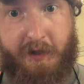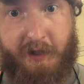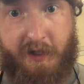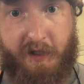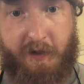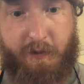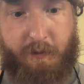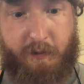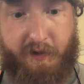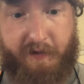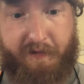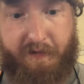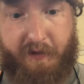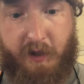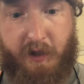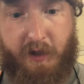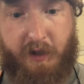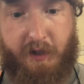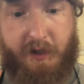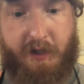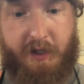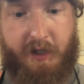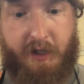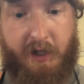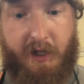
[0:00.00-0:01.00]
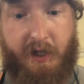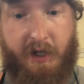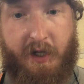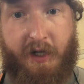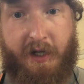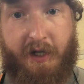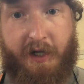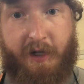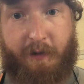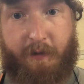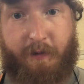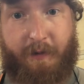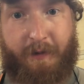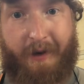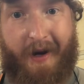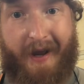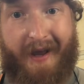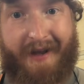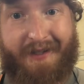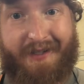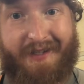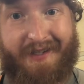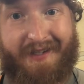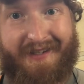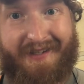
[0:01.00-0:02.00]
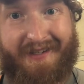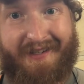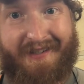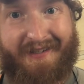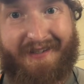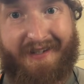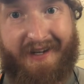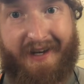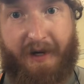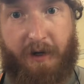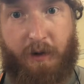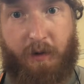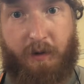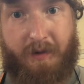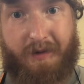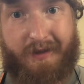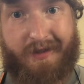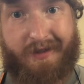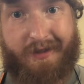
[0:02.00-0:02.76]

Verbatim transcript: in reverse, it ratchets this out